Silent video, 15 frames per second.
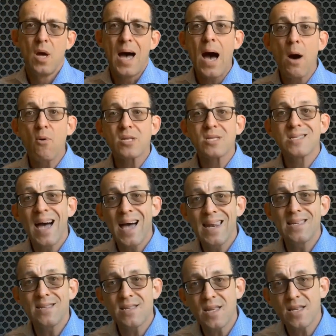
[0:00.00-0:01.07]
Our
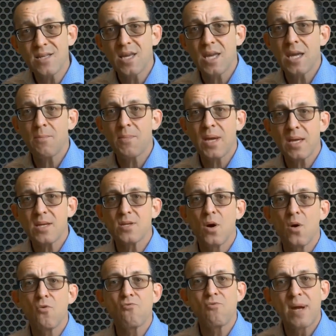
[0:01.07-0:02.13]
talented team is
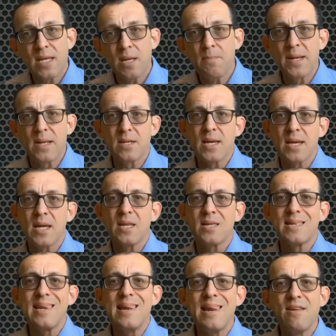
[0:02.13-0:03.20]
already building
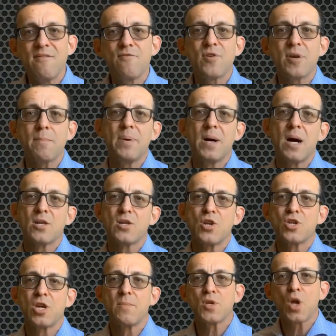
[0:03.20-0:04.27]
and delivering
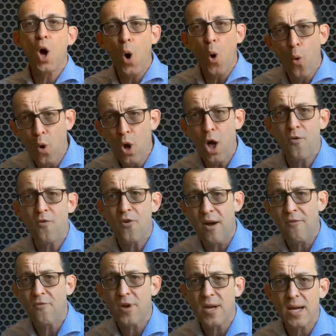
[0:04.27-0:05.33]
partnerships all over
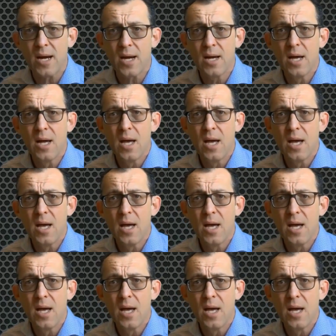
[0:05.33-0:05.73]
Africa,